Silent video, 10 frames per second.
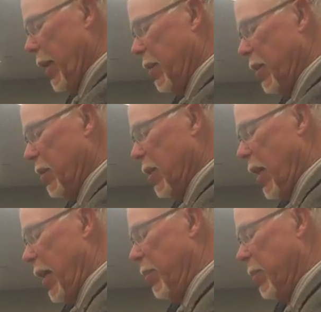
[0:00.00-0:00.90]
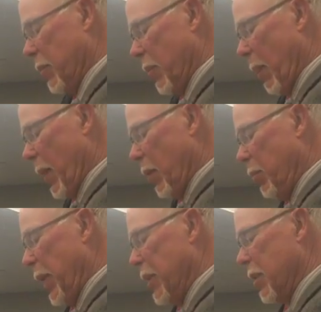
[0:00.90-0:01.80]
at this time.
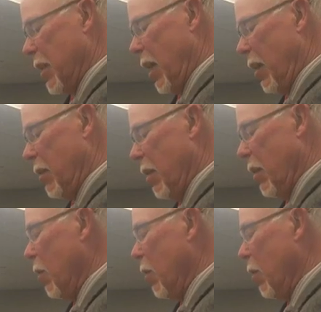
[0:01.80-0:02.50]
Based on